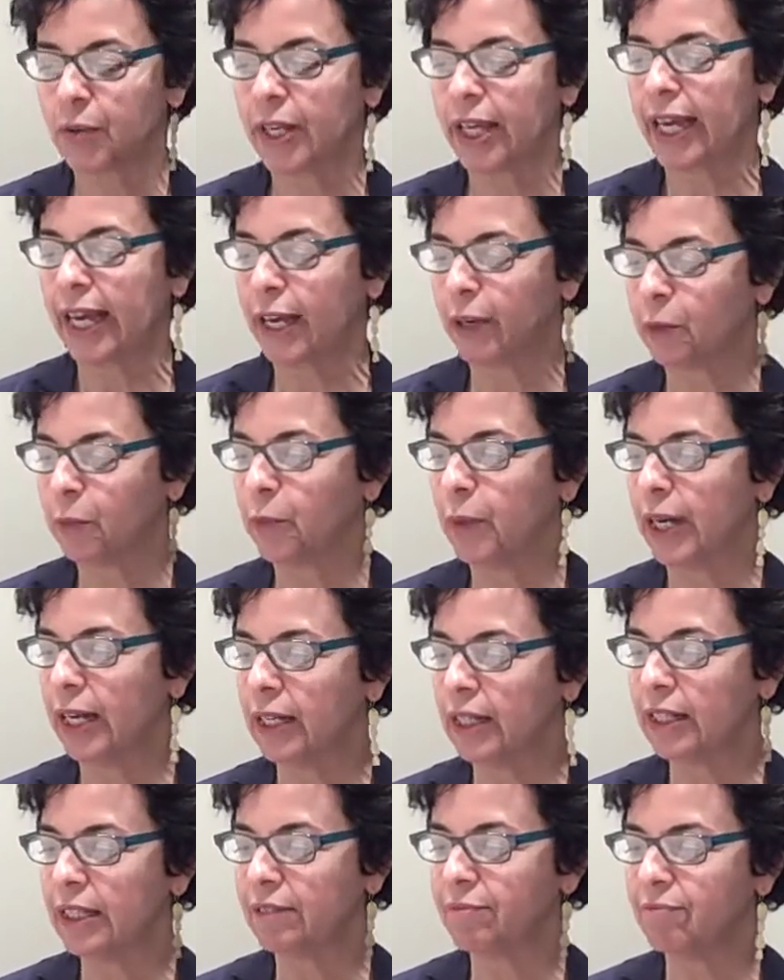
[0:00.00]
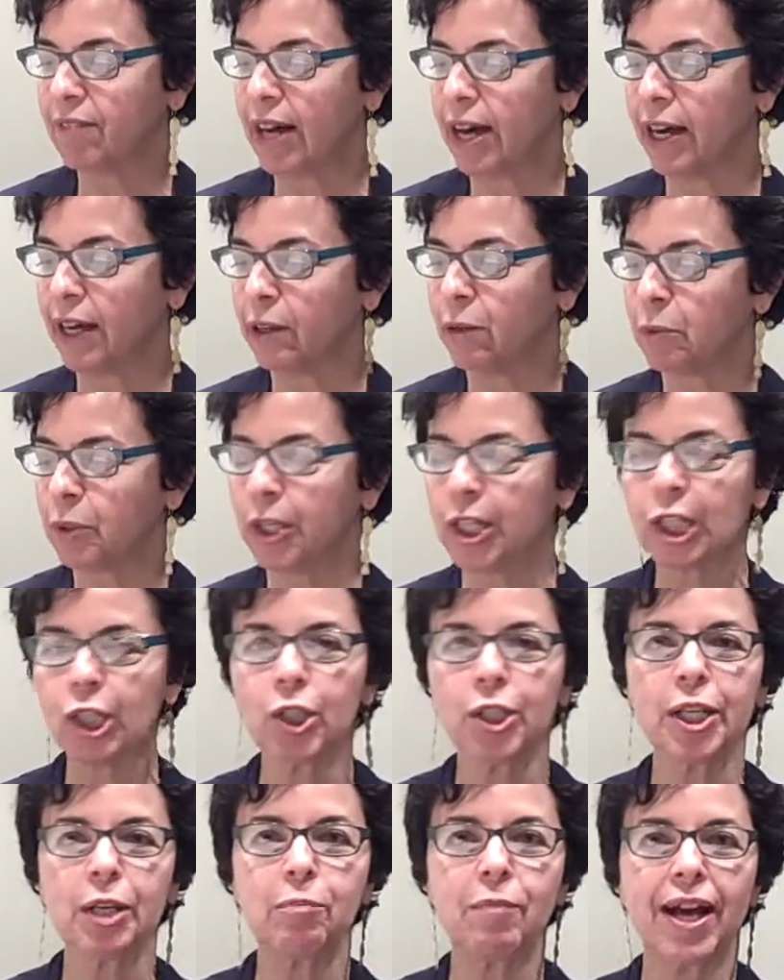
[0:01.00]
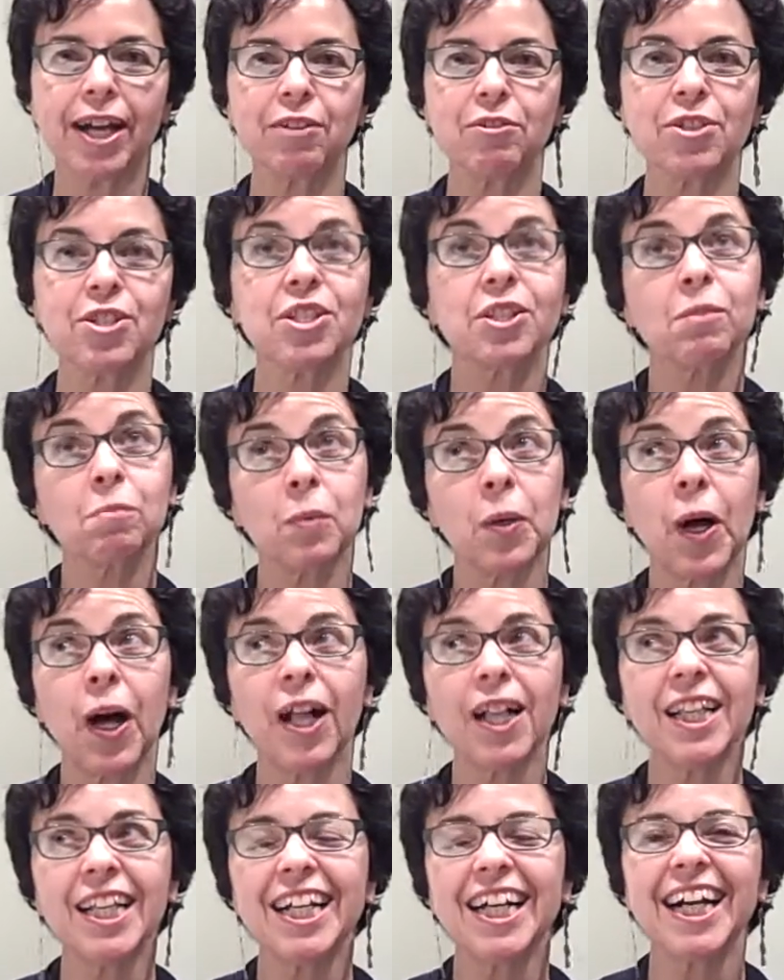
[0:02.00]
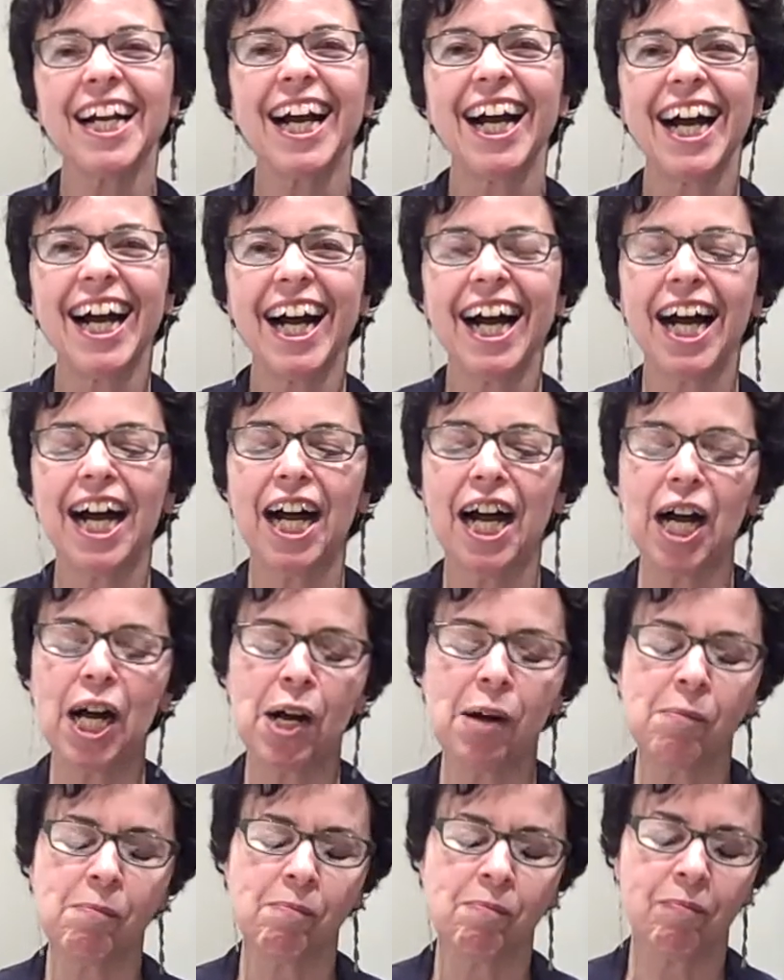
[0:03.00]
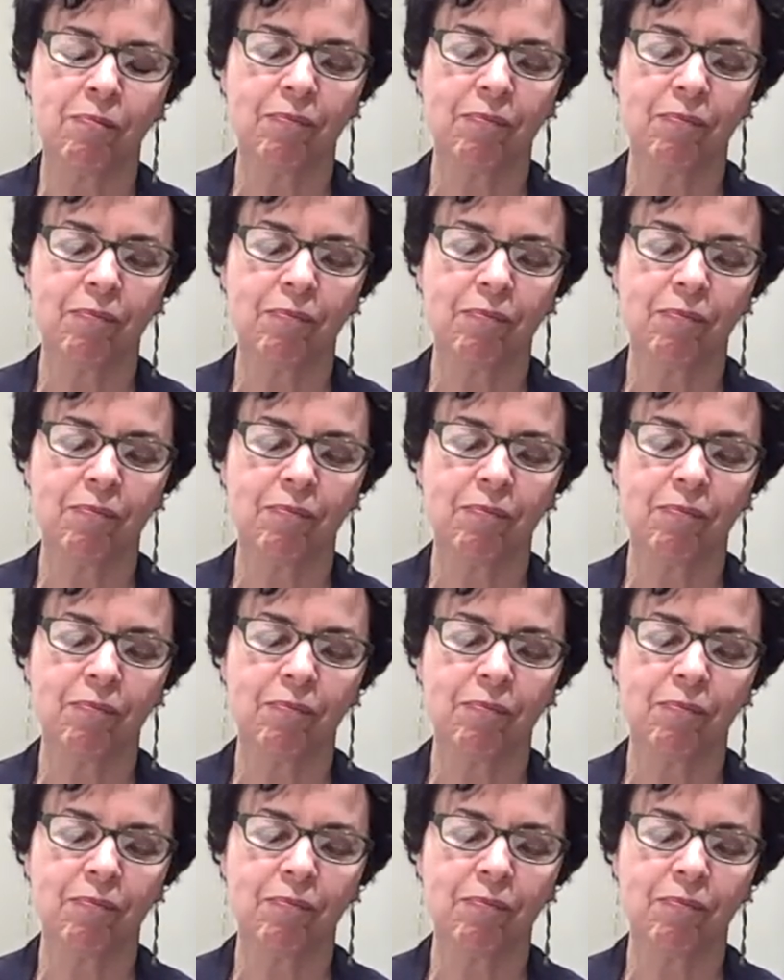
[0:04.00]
Okay, well, if I were going to look in my crystal ball, um,